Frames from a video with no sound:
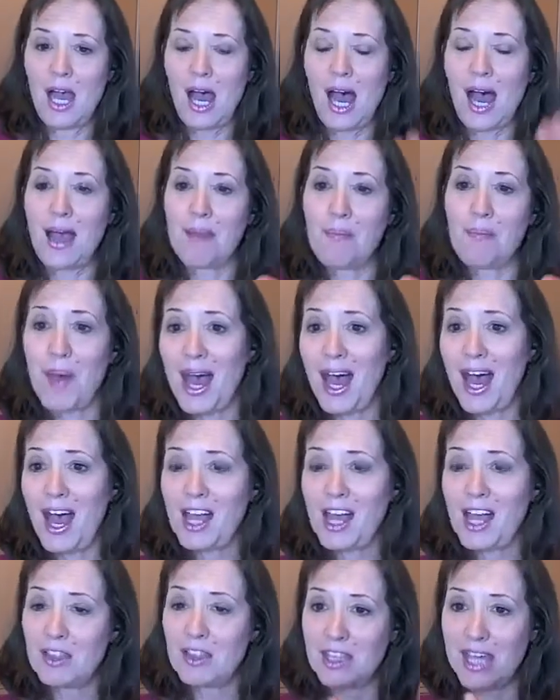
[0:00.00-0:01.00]

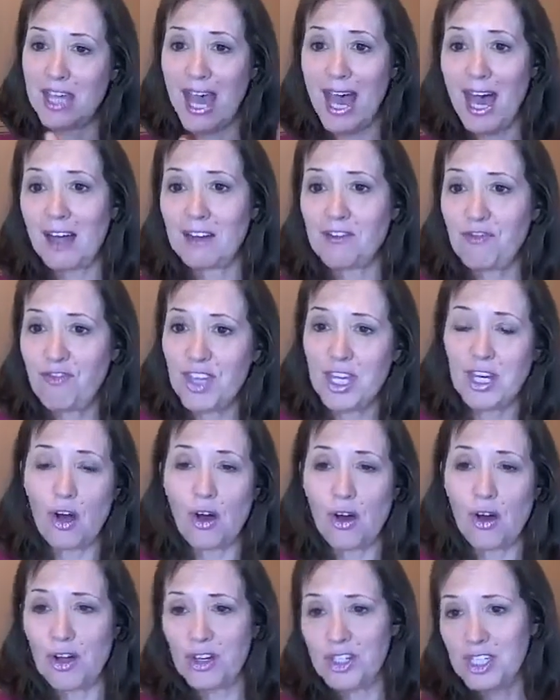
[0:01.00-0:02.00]
the outfit
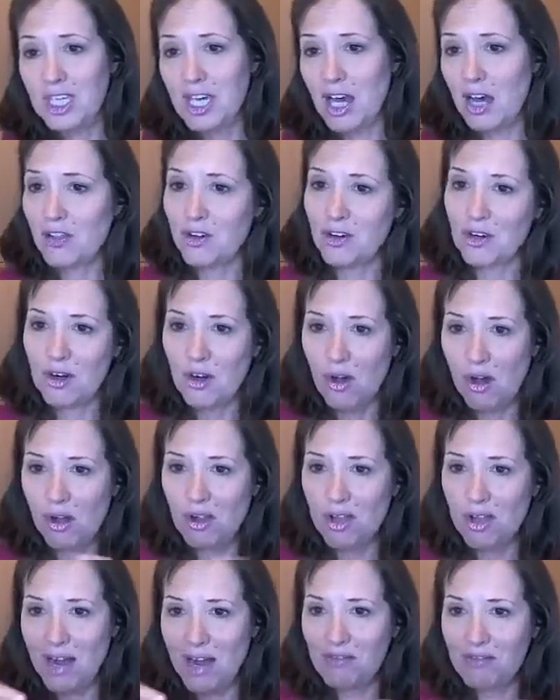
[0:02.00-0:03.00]
all together,
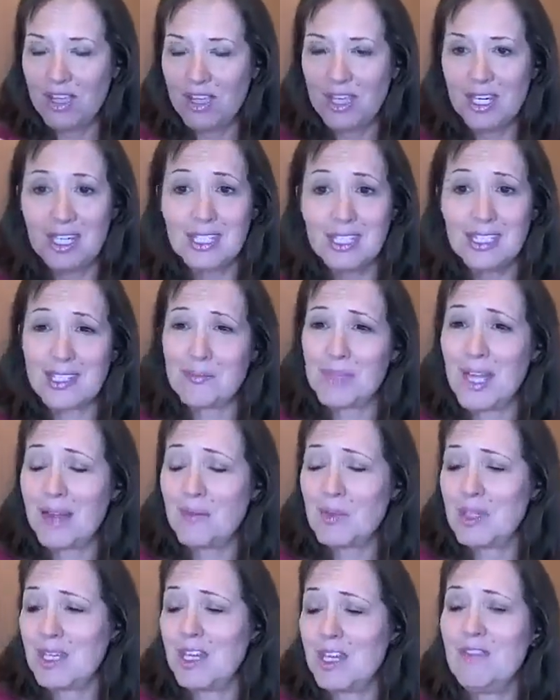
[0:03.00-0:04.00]
everything. And
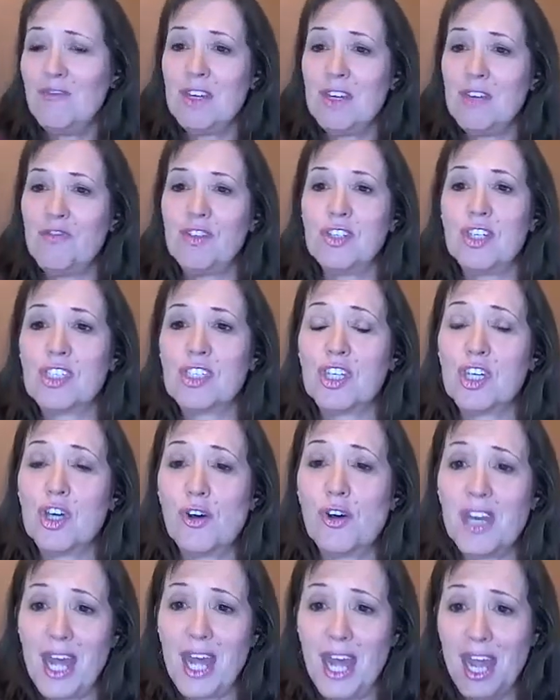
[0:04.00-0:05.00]
sometimes even if it doesn't go
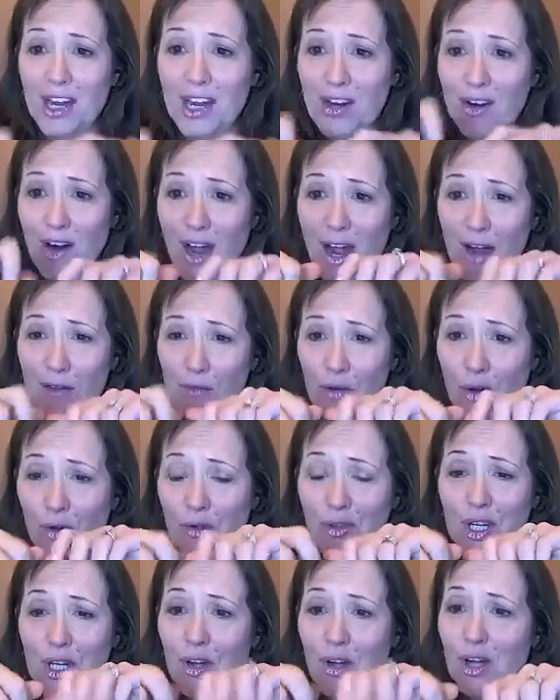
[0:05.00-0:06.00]
on a hanger, I
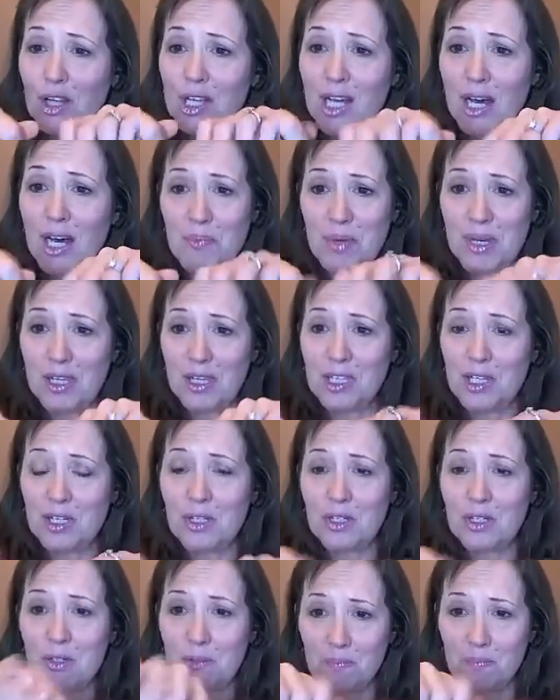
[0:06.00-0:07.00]
roll it all up in a
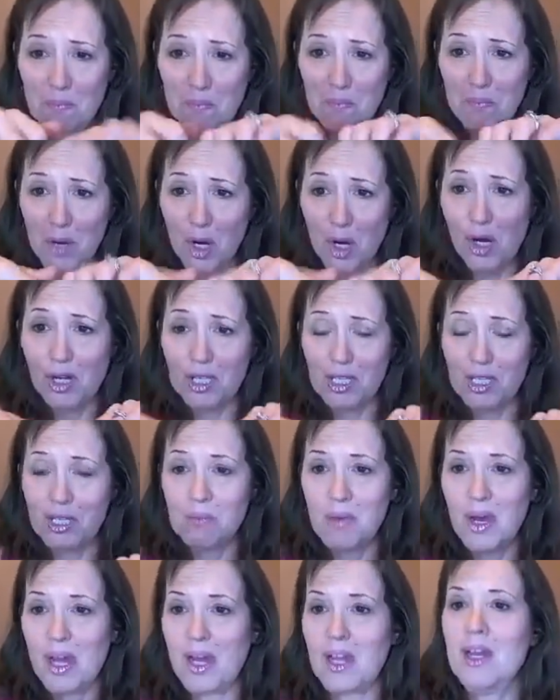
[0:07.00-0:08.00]
little ball in
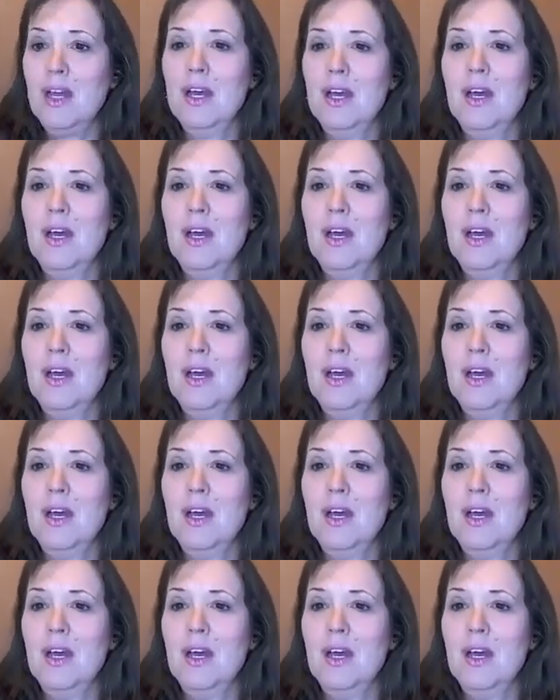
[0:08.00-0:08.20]
my